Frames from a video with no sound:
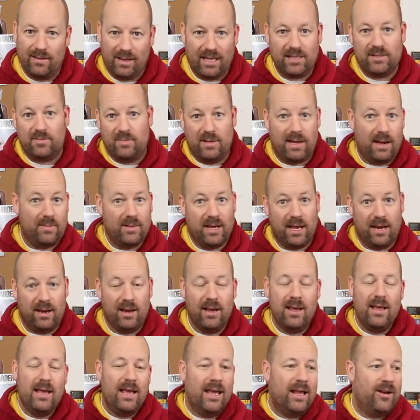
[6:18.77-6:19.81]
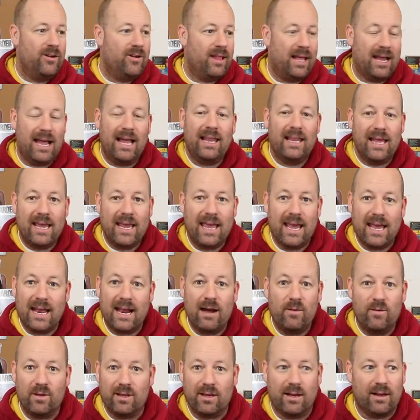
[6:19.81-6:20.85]
That's me, I'm Ken. And you're like, I like hanging
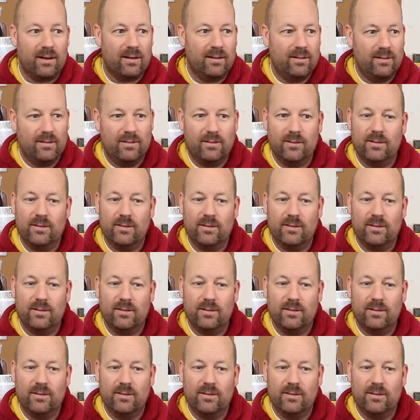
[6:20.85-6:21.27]
out with Ken.